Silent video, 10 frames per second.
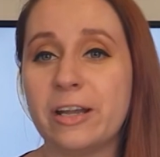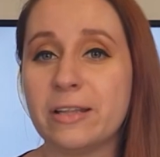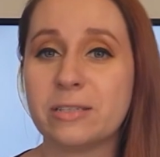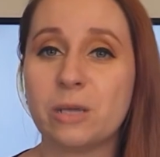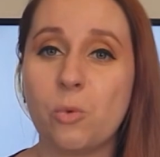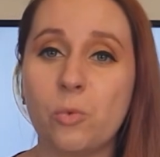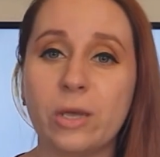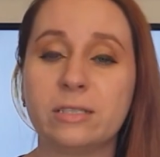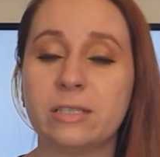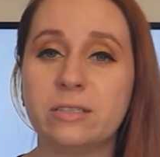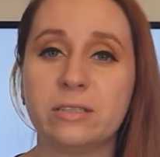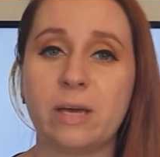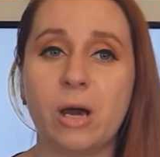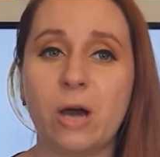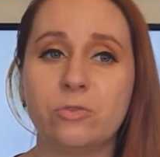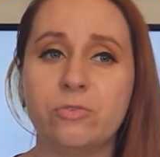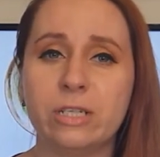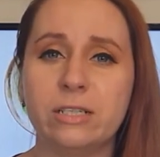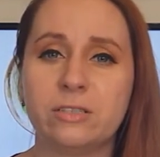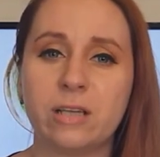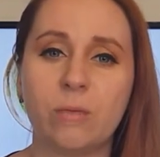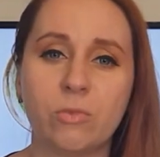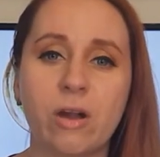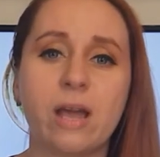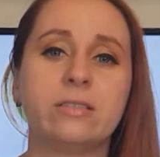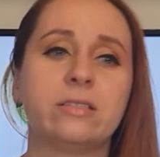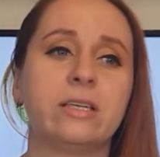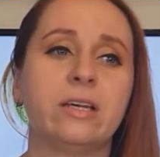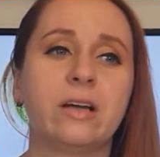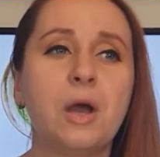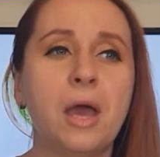and some weeks is about really summarizing.